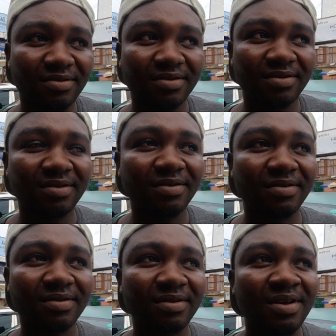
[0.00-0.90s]
So,
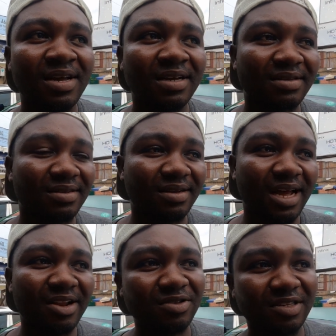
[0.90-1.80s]

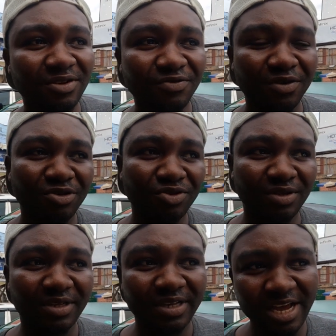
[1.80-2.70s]
I don't see difference
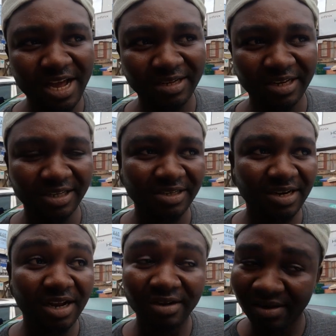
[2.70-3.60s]
between here and
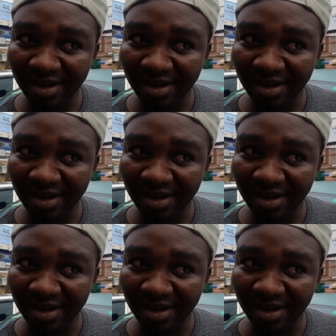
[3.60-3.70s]
Nigeria,